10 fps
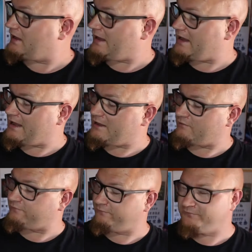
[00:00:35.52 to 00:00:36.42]
uh,
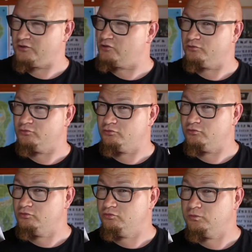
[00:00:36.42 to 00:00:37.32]
a
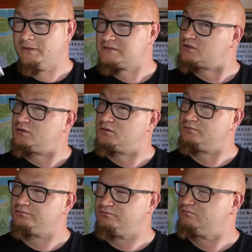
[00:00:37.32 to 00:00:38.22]
few weeks
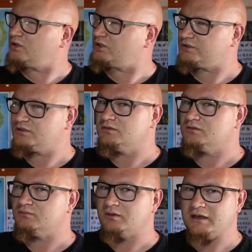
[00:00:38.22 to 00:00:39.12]
ago, a month,
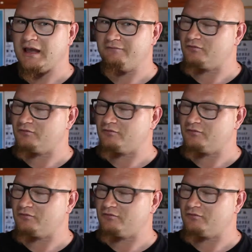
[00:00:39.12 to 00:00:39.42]
month and a half